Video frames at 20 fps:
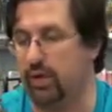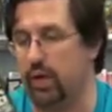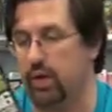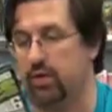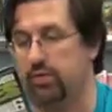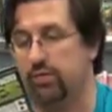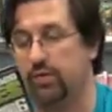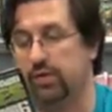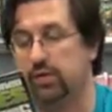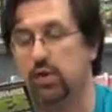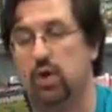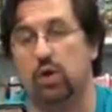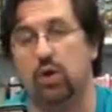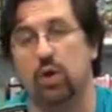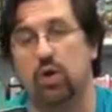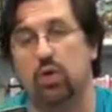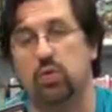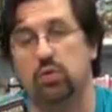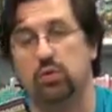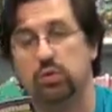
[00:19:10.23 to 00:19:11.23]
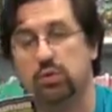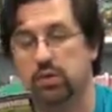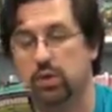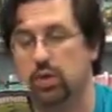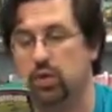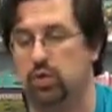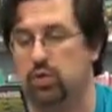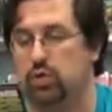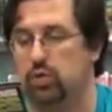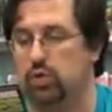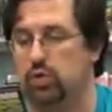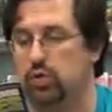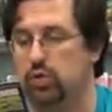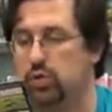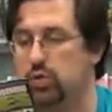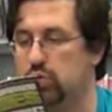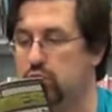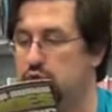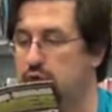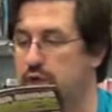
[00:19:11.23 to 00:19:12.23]
Phil Noto to
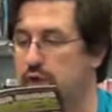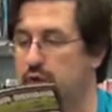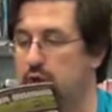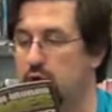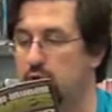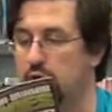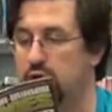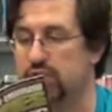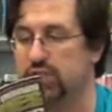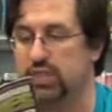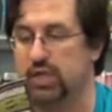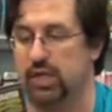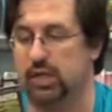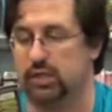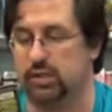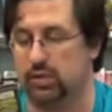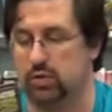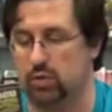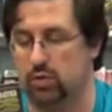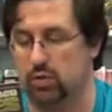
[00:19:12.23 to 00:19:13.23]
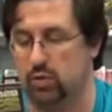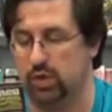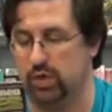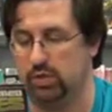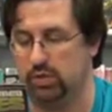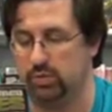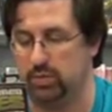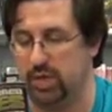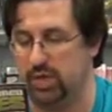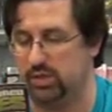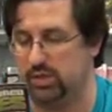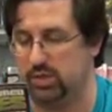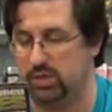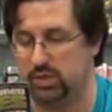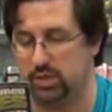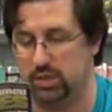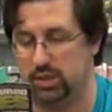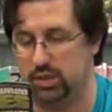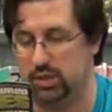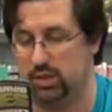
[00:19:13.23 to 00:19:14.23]
do Trigger Girl 6, who is
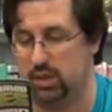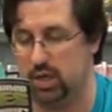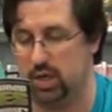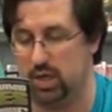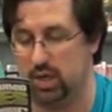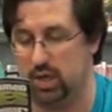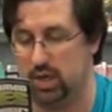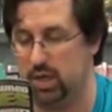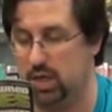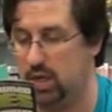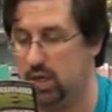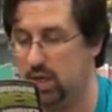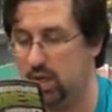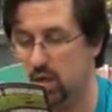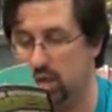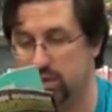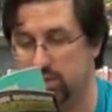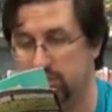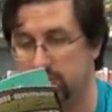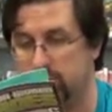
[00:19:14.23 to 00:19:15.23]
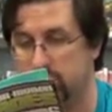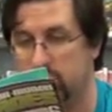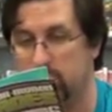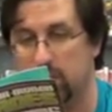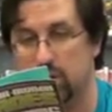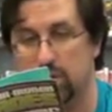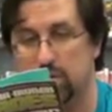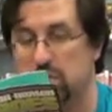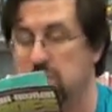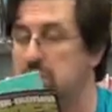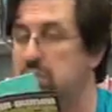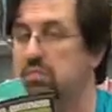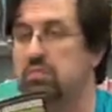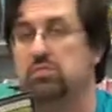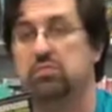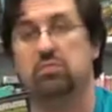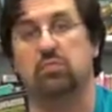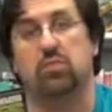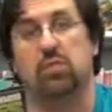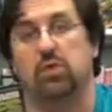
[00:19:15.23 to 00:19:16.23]
basically a
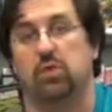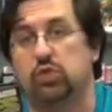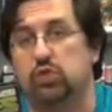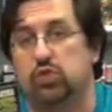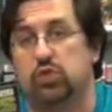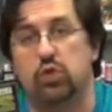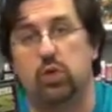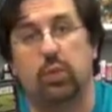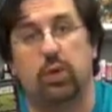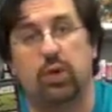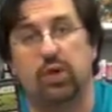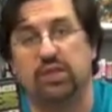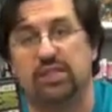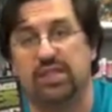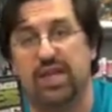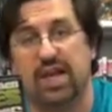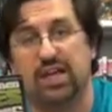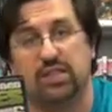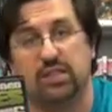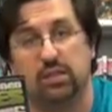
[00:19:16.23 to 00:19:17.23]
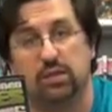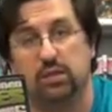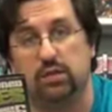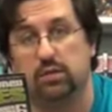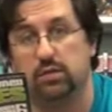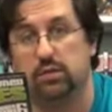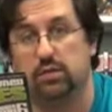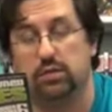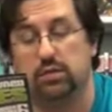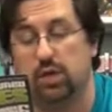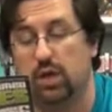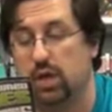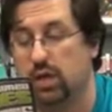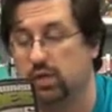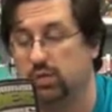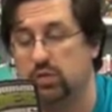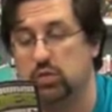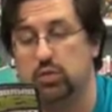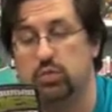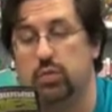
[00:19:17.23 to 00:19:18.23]
super assassin, I
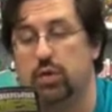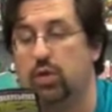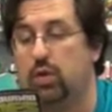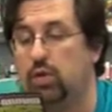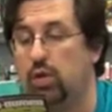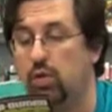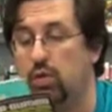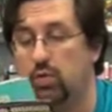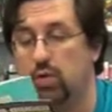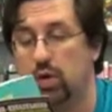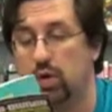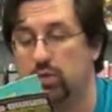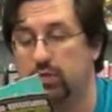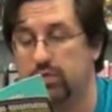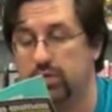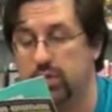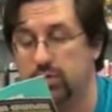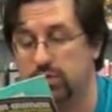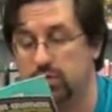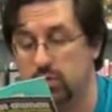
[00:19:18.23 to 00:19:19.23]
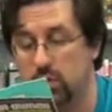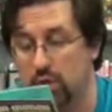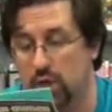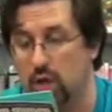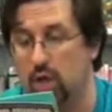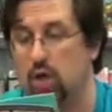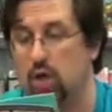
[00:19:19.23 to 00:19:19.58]
assume clone of some sort.